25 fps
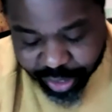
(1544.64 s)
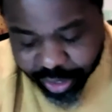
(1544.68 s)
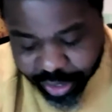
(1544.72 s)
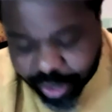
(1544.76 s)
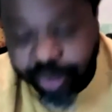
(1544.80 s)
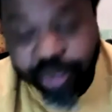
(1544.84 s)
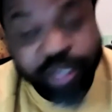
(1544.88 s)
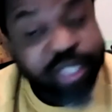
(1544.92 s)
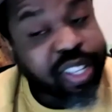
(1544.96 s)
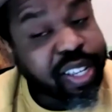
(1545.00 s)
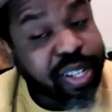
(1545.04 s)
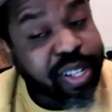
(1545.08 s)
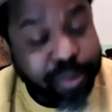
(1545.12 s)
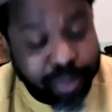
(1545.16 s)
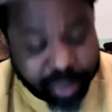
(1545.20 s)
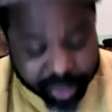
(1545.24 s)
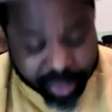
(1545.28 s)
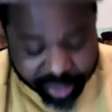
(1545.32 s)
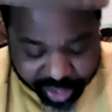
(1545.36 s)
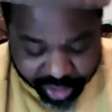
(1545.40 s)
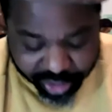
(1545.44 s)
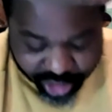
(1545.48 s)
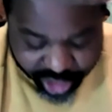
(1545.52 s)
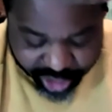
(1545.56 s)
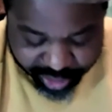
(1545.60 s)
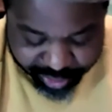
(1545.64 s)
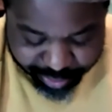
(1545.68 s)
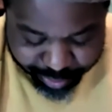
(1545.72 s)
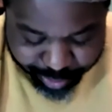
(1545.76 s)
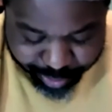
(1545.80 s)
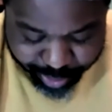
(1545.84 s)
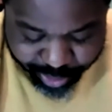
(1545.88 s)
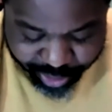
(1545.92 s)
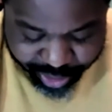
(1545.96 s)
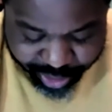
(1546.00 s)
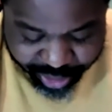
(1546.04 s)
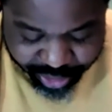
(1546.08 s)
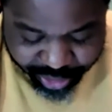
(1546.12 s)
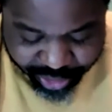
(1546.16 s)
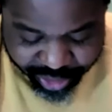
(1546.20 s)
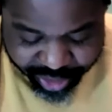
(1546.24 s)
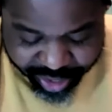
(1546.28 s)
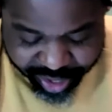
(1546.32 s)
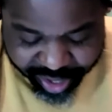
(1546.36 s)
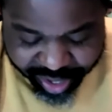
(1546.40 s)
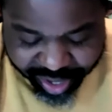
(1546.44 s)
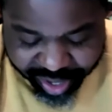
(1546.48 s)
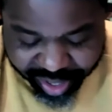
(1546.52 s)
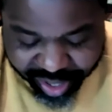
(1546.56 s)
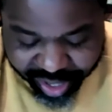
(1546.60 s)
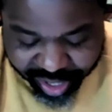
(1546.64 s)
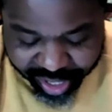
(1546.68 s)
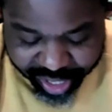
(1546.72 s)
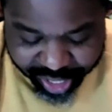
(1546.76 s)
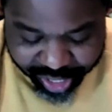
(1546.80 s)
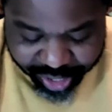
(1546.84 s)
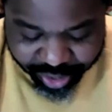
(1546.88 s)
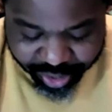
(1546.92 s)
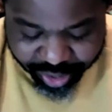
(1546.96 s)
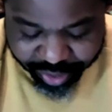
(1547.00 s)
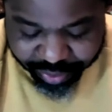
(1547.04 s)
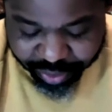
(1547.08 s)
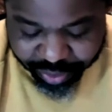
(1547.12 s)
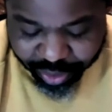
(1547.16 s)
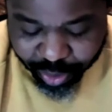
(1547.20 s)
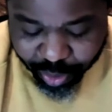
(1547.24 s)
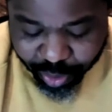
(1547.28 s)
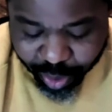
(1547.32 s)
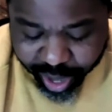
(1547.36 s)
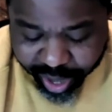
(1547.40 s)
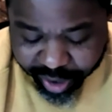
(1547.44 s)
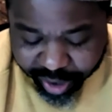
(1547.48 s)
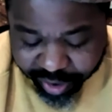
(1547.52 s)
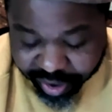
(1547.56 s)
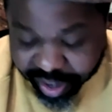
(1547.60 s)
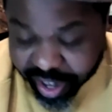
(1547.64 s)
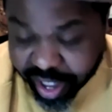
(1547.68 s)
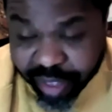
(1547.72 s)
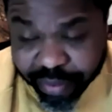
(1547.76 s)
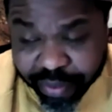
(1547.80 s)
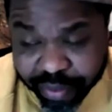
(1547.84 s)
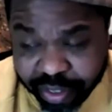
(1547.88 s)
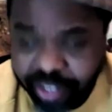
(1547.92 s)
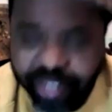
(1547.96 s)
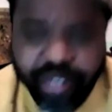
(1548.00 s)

Satan was the chief musician and the leader of the choir in heaven,